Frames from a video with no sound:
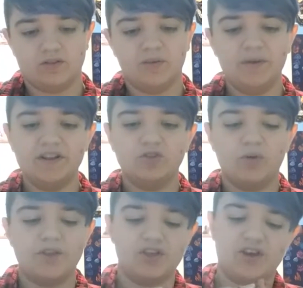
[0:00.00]
Somebody
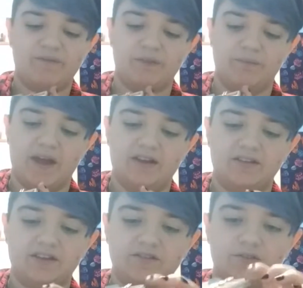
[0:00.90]
told me that you have to bend
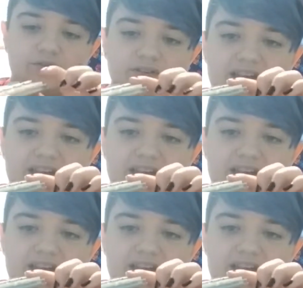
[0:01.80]
these little